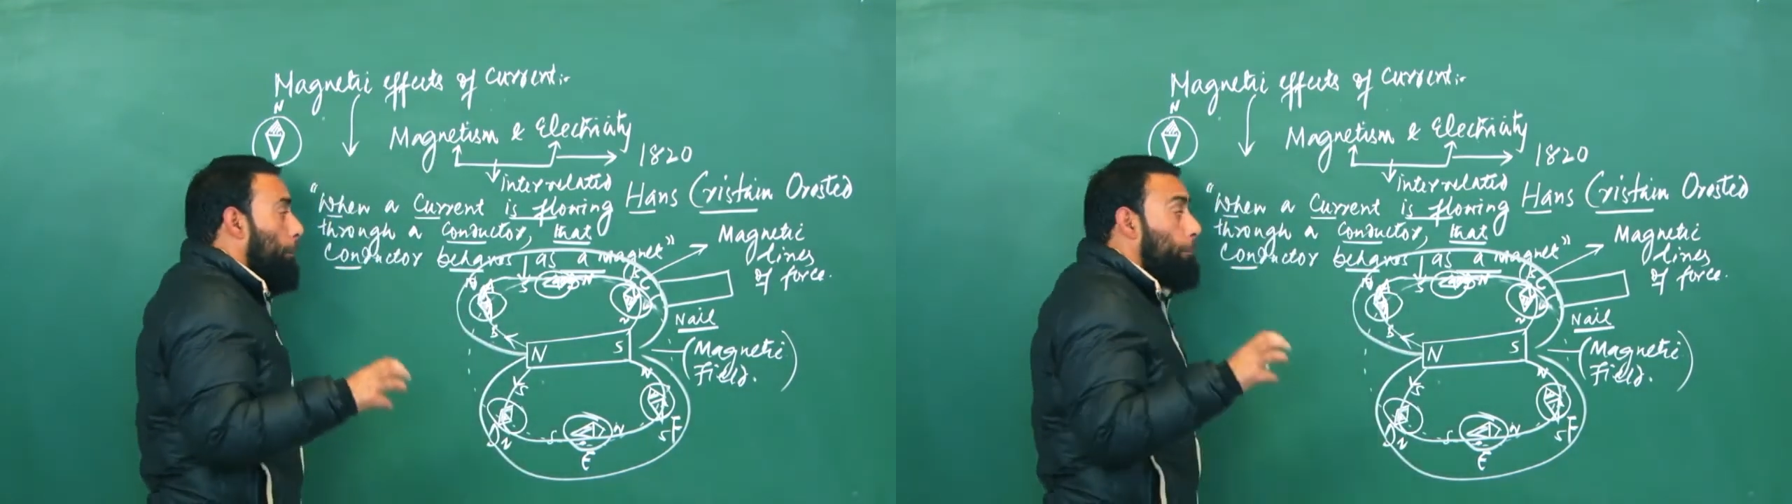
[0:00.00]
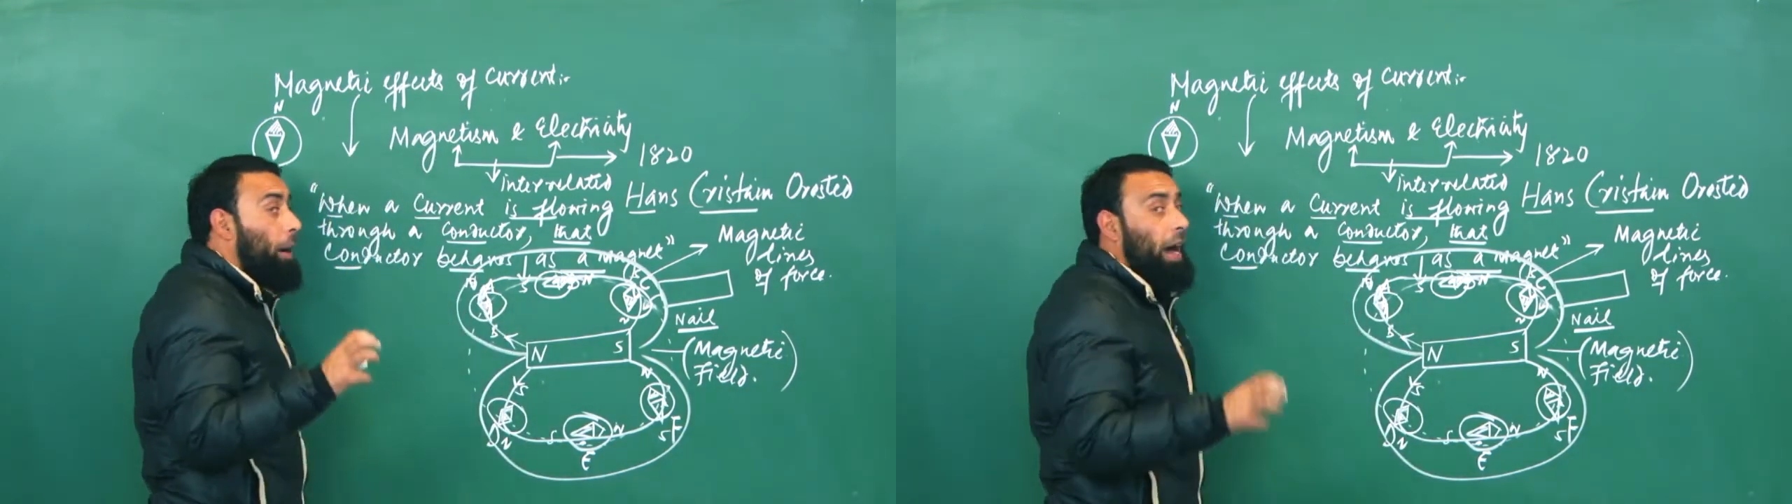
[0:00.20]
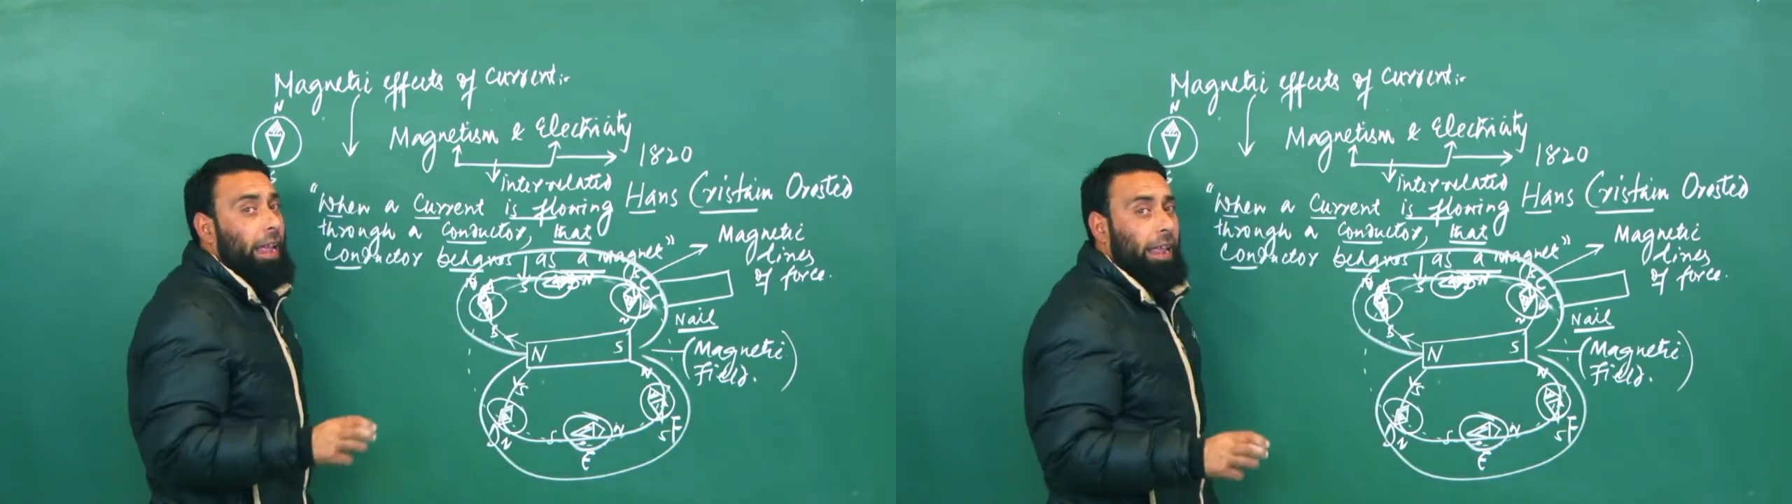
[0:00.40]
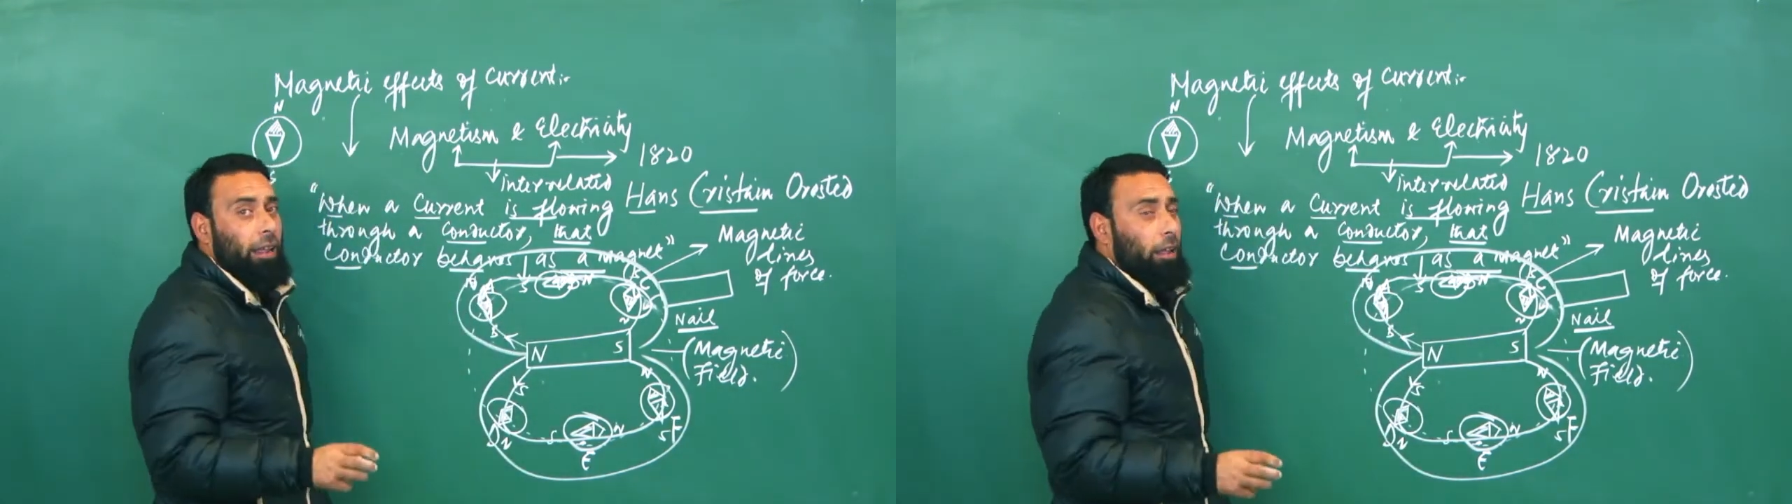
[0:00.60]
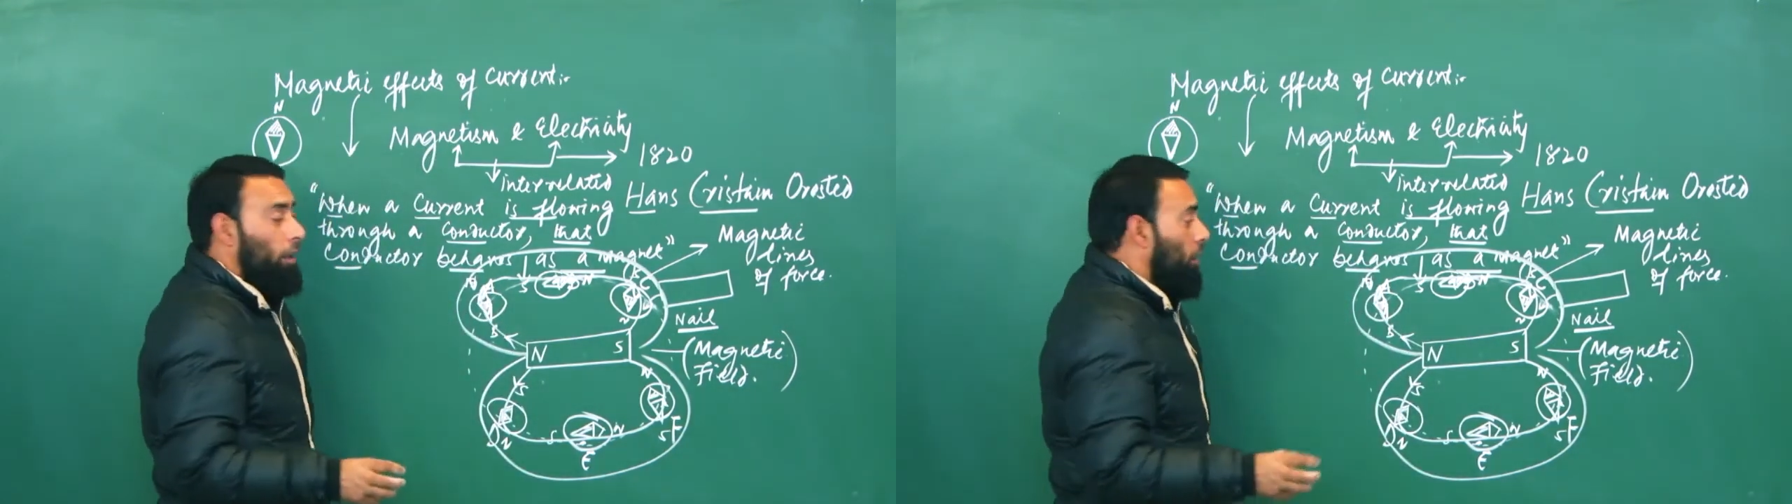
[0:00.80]
by
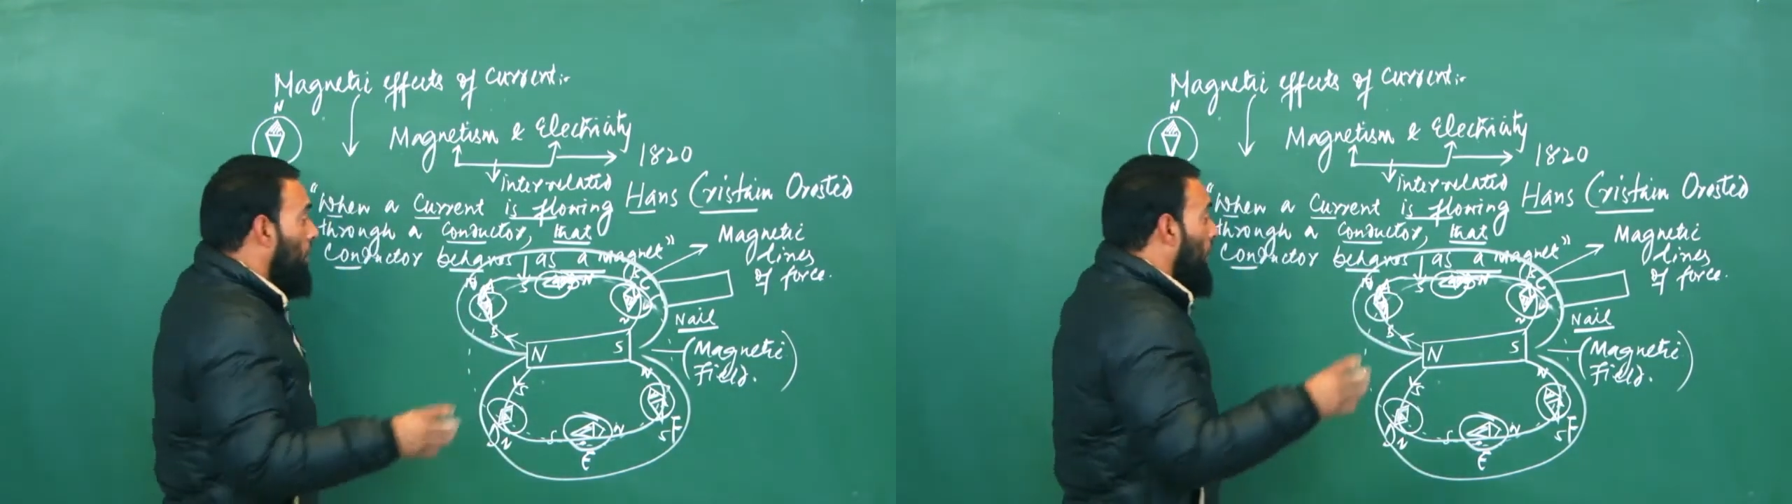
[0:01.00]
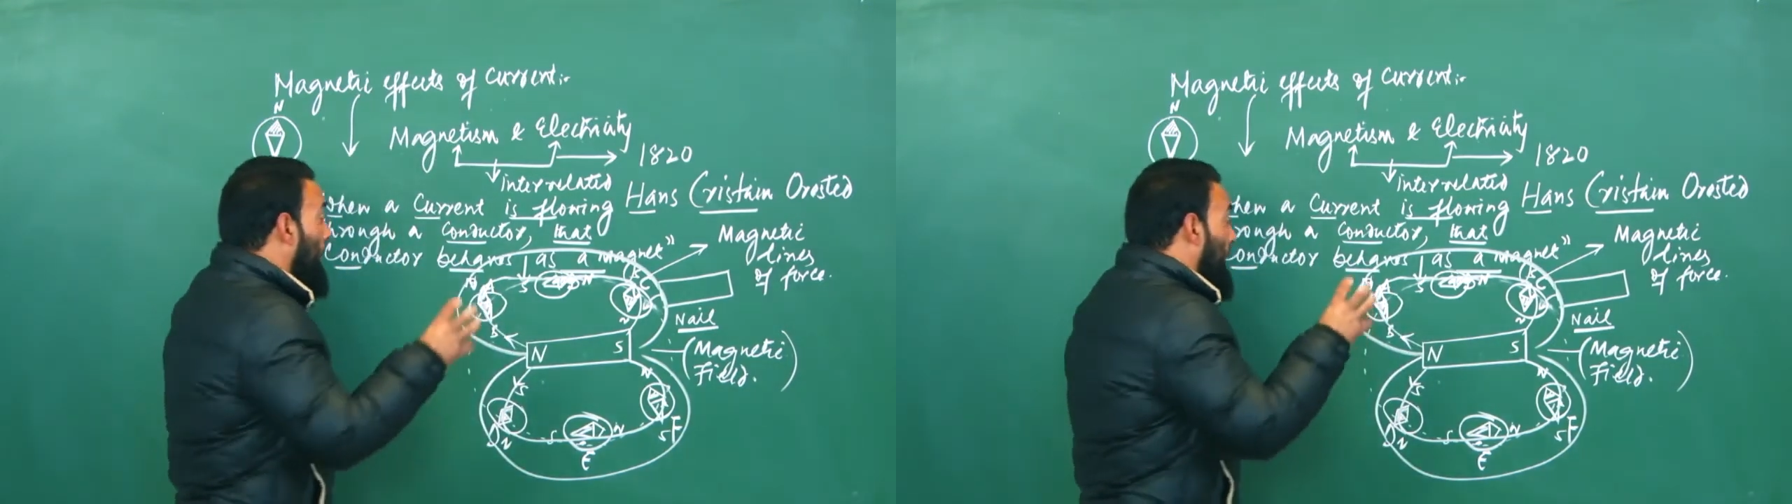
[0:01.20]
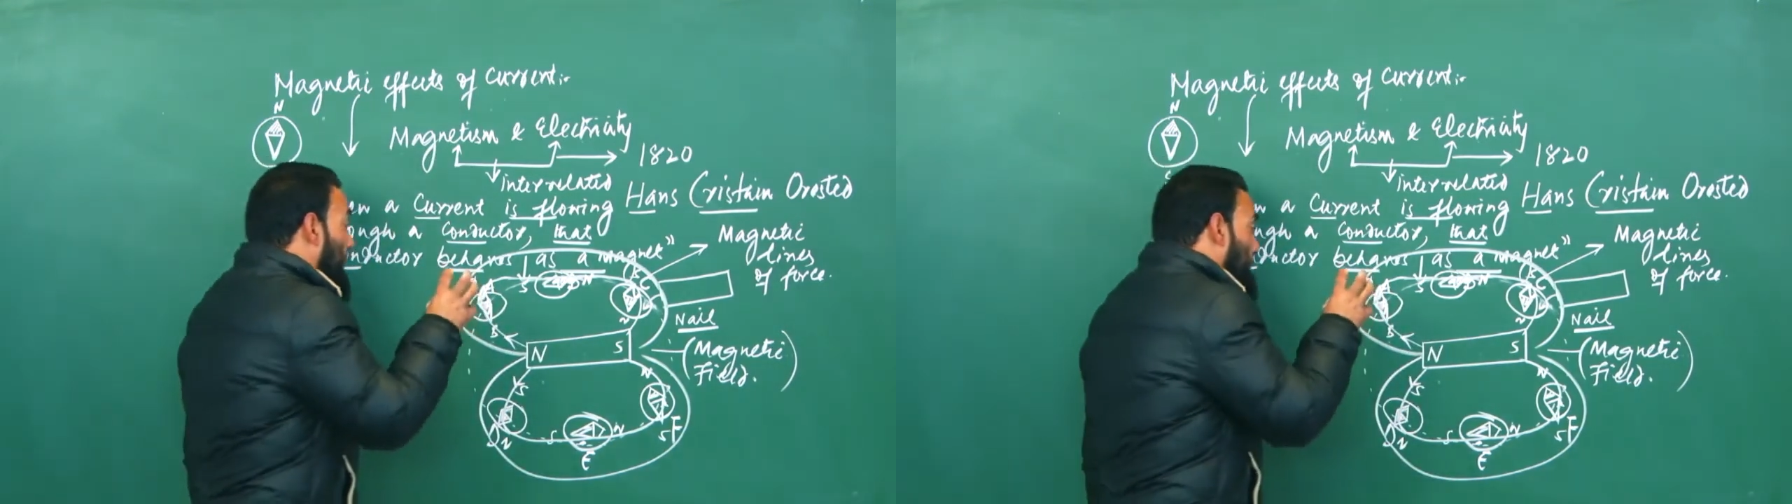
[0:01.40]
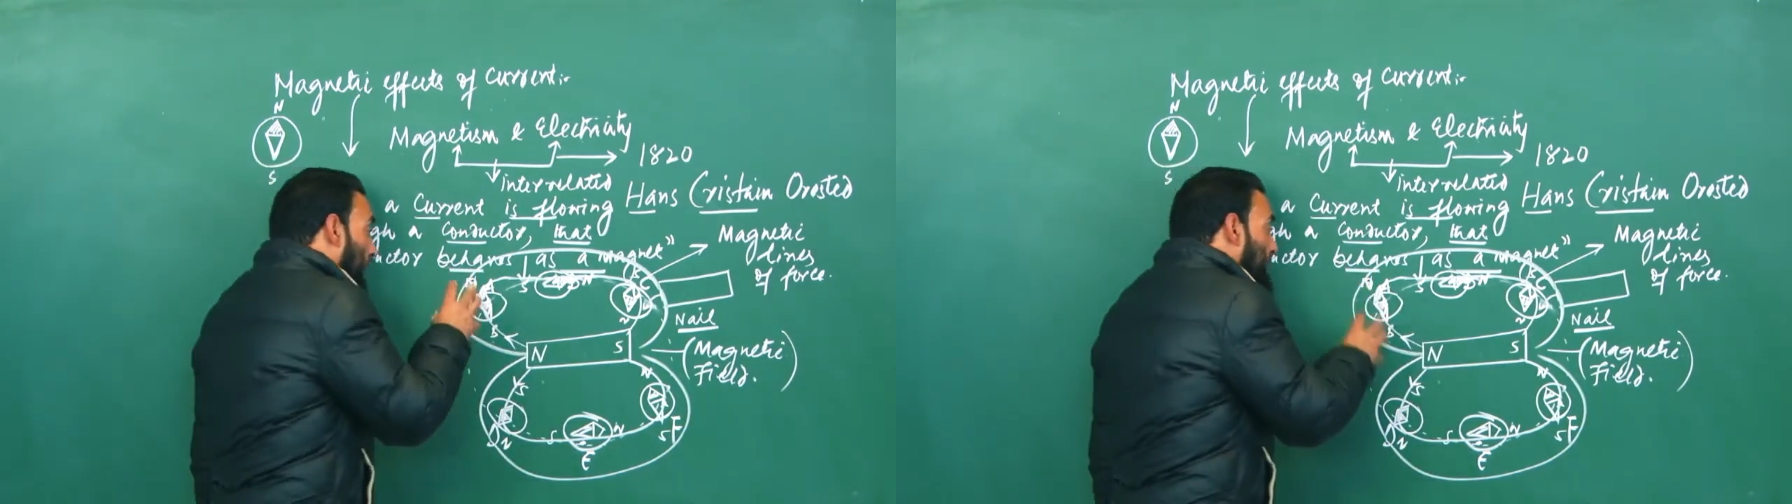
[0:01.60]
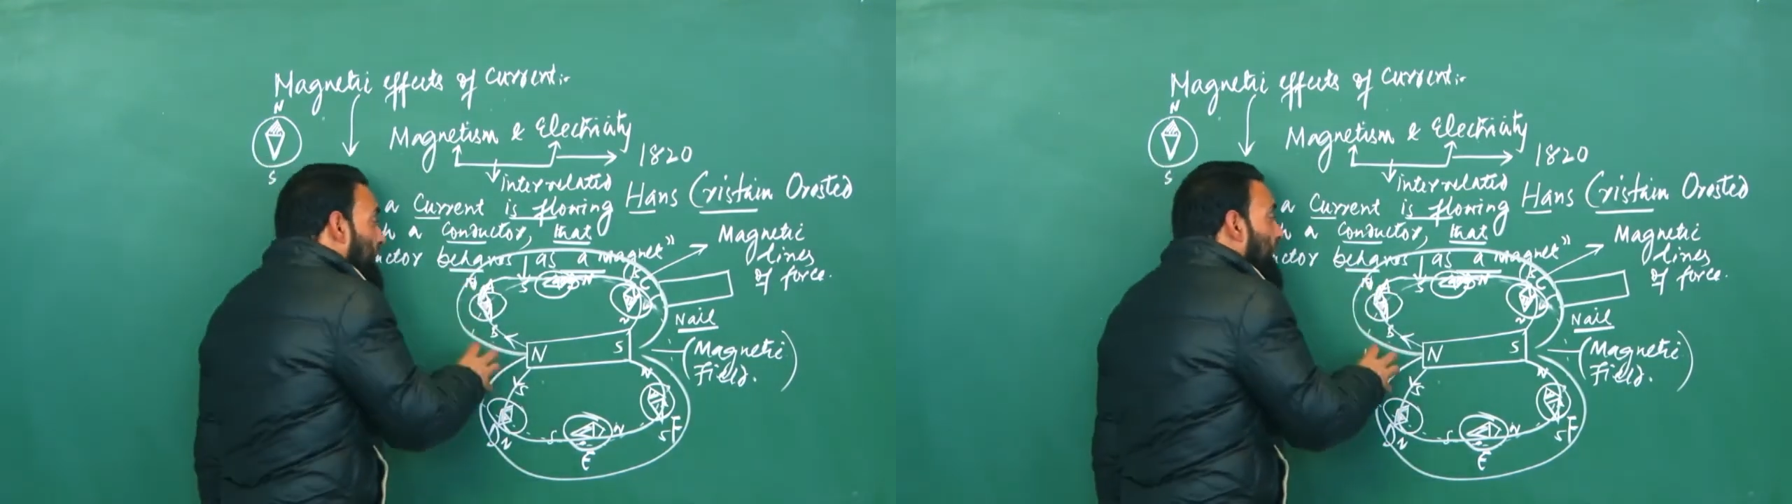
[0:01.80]

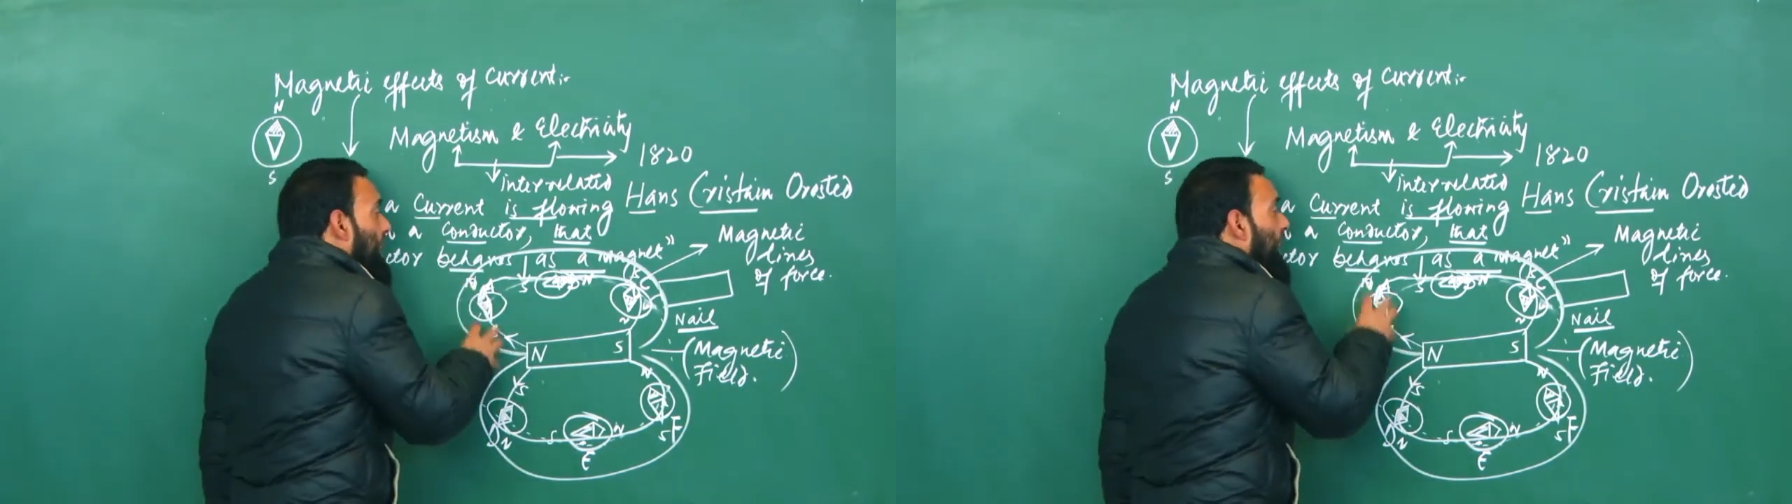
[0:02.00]
imaginary